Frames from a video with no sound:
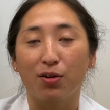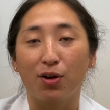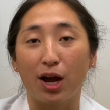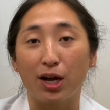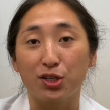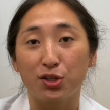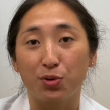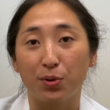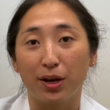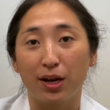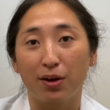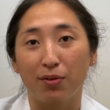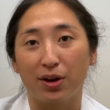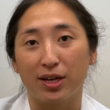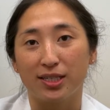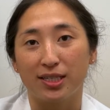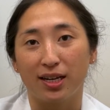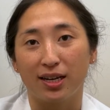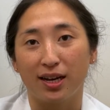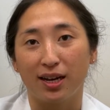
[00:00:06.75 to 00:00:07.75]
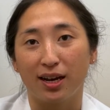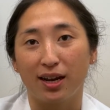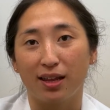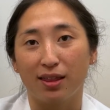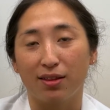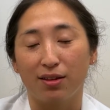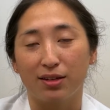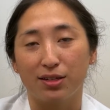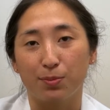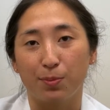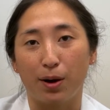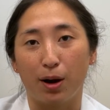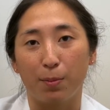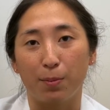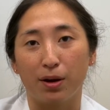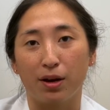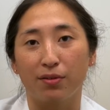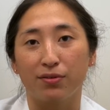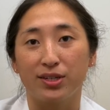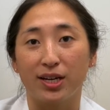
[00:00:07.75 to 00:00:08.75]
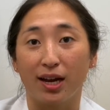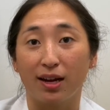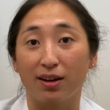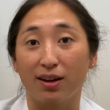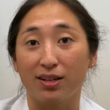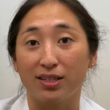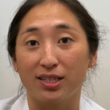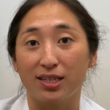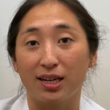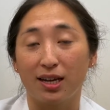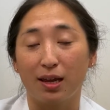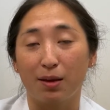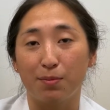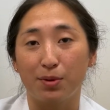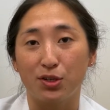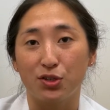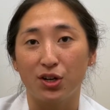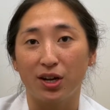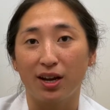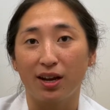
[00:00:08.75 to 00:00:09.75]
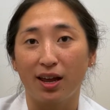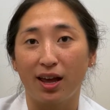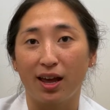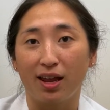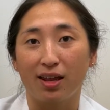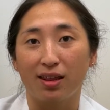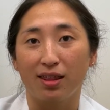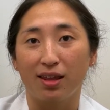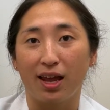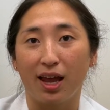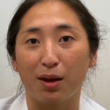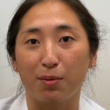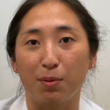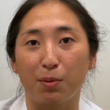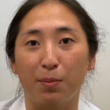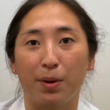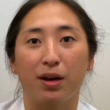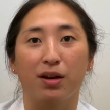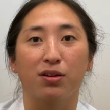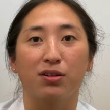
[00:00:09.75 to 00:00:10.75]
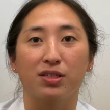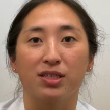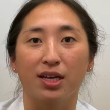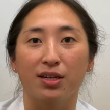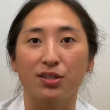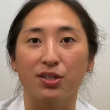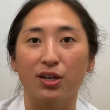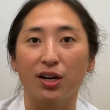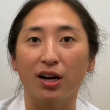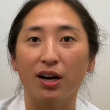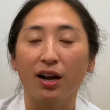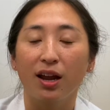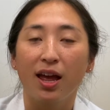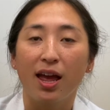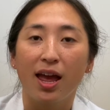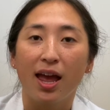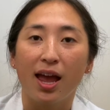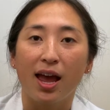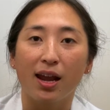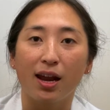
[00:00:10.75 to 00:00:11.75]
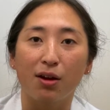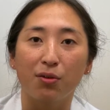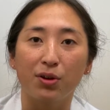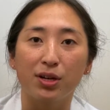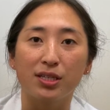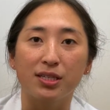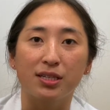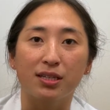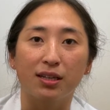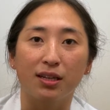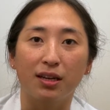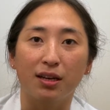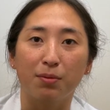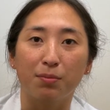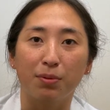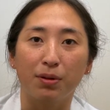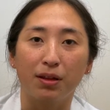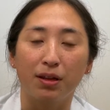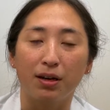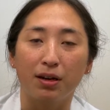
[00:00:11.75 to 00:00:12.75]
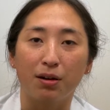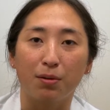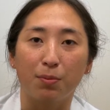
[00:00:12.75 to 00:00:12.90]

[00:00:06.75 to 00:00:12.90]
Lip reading: graduating resident in the Department of Diagnostic Imaging at the Animal Medical Center, and I recently completed a